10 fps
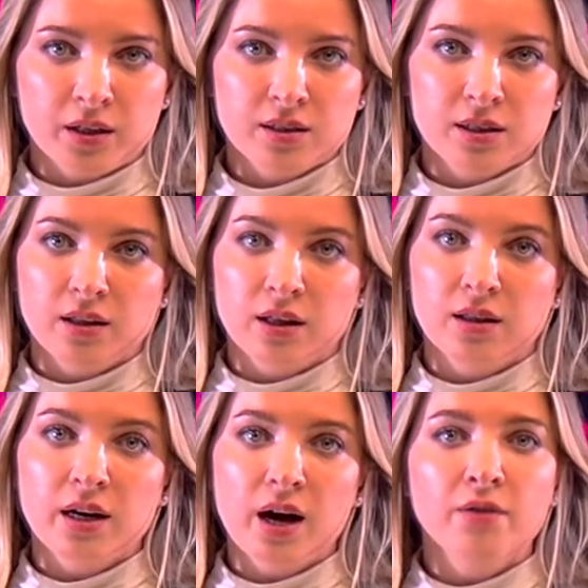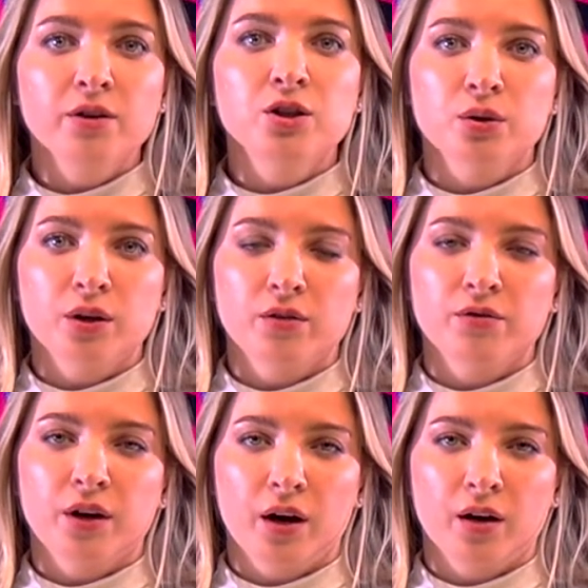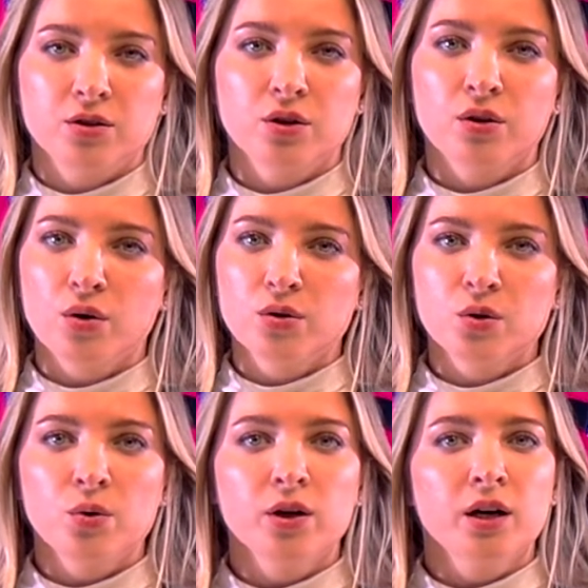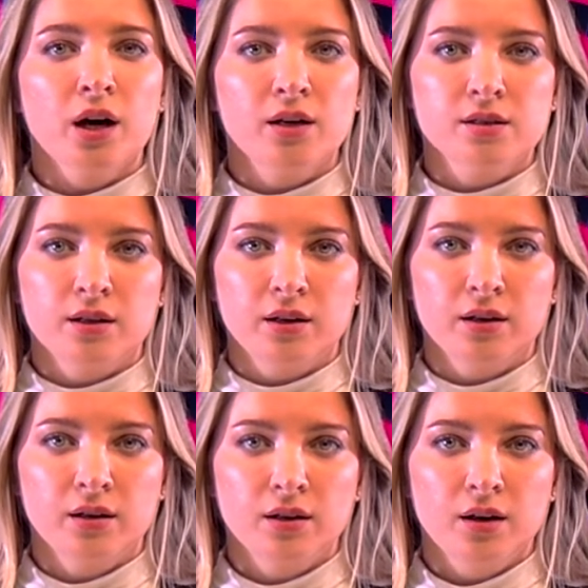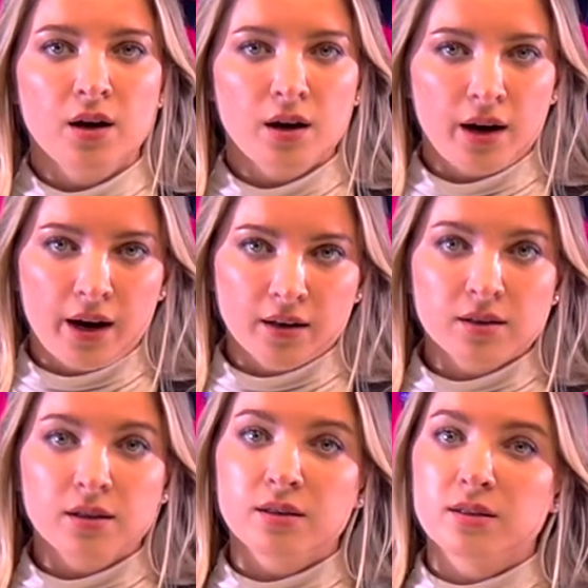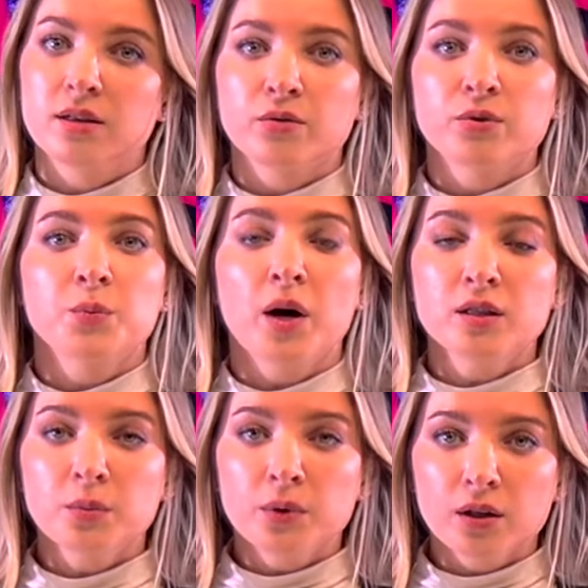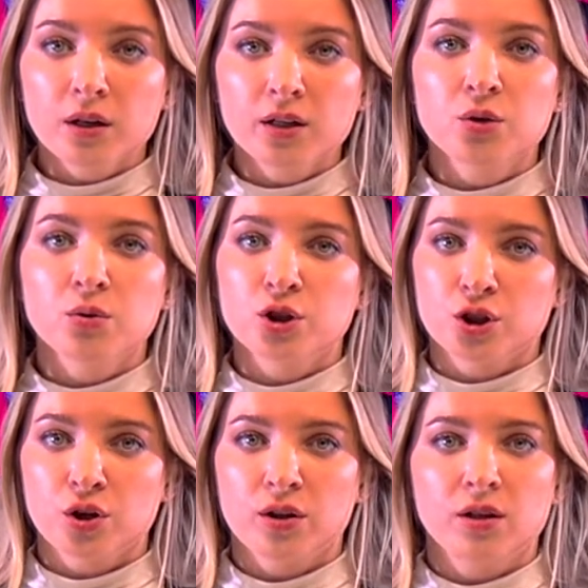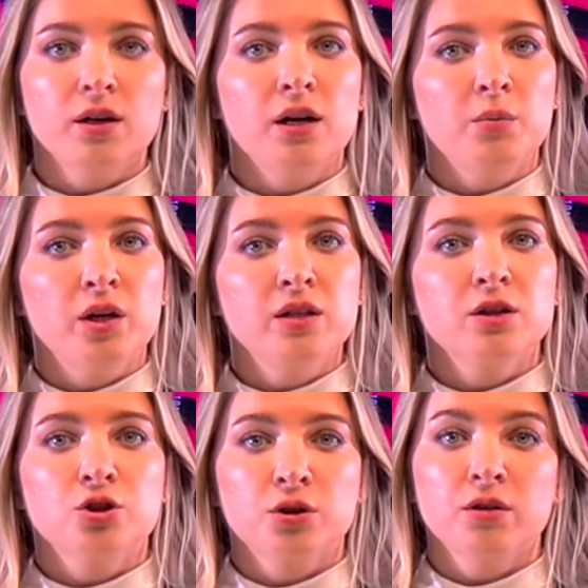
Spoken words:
said that they have a duty of care to those who are in custody, and it is their responsibility to ensure that the inmates are treated